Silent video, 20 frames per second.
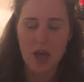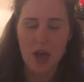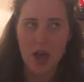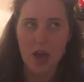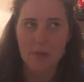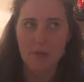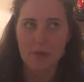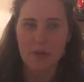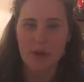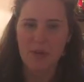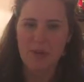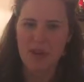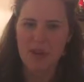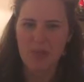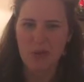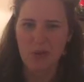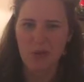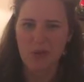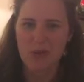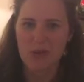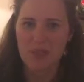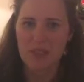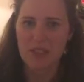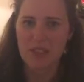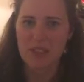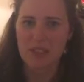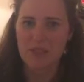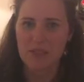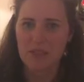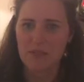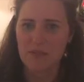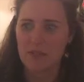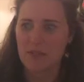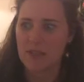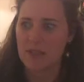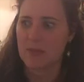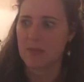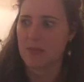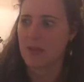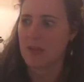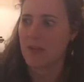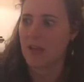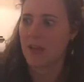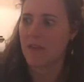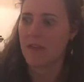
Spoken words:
So I'm going to post some details on Facebook when